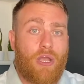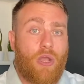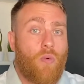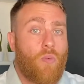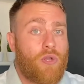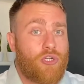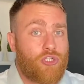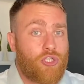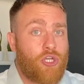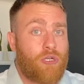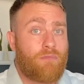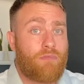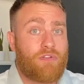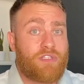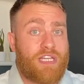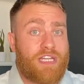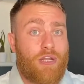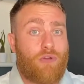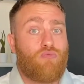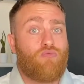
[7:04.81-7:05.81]
which could
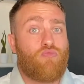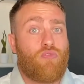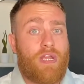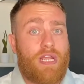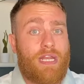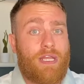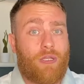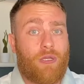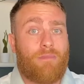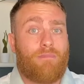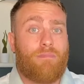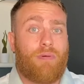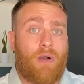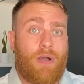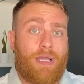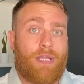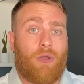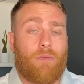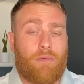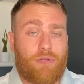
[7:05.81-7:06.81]
present a really good
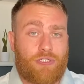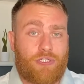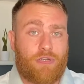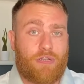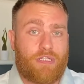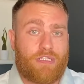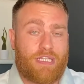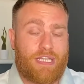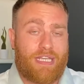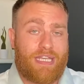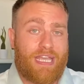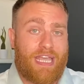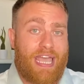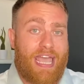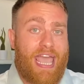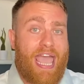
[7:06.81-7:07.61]
buying opportunity,